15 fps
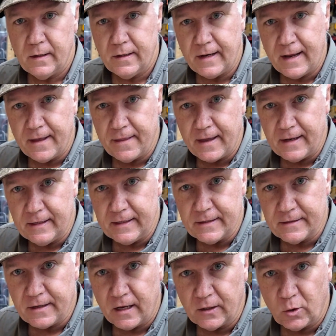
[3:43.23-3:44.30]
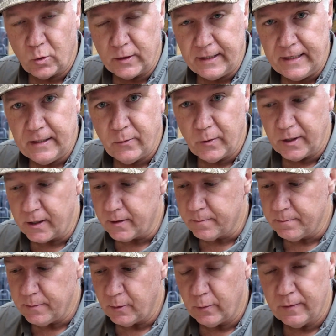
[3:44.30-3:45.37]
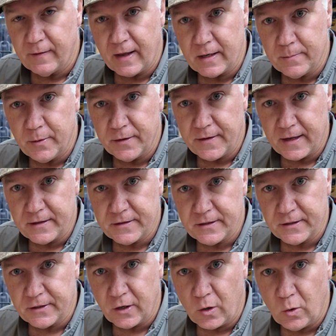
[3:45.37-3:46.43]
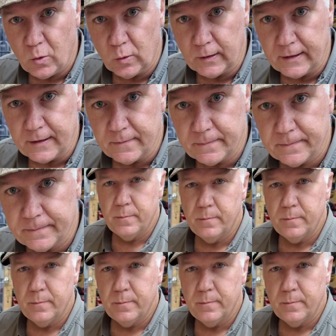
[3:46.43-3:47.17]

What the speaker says: Now that lid's not going anywhere, but we've got to put that center hole in.